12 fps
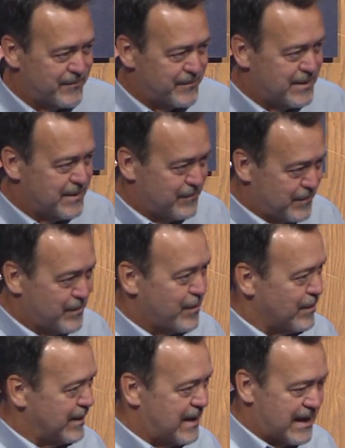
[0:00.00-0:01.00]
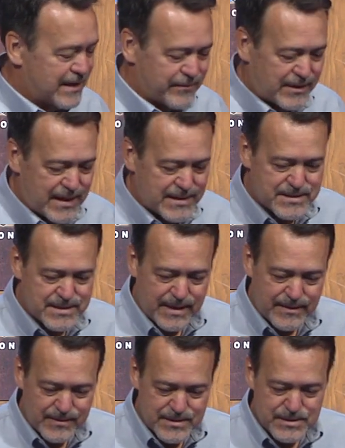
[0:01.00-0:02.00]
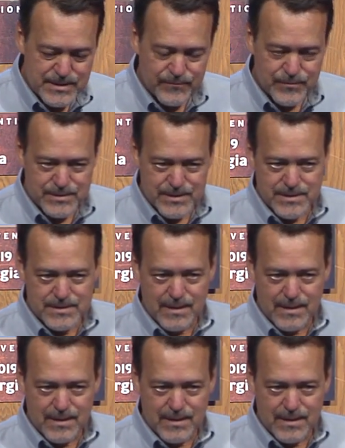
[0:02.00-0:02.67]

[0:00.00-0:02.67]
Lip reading: you heard a lot of it last night, these differences.